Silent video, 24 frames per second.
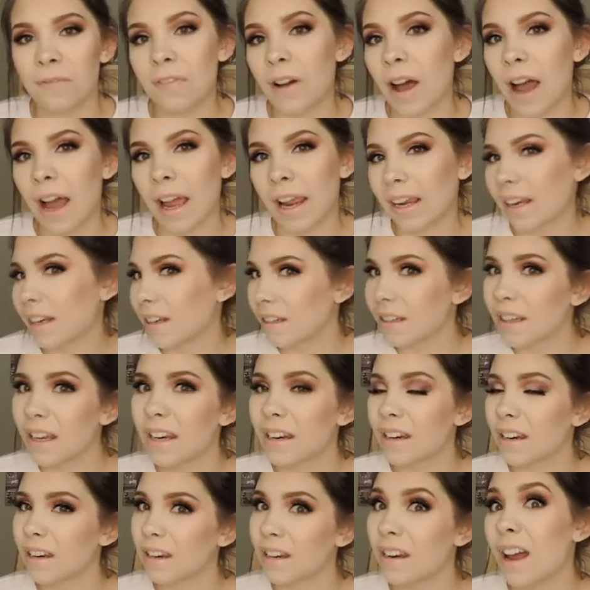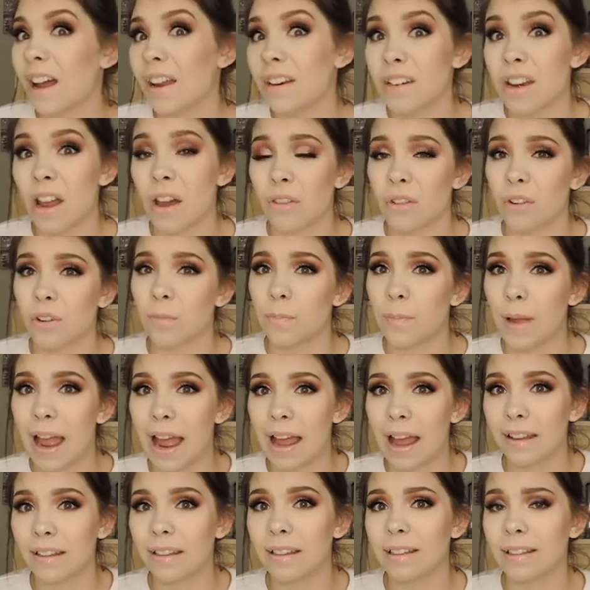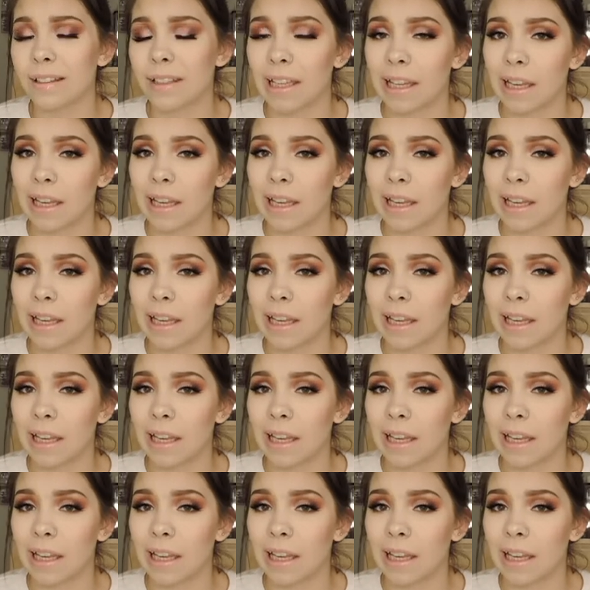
find in another palette,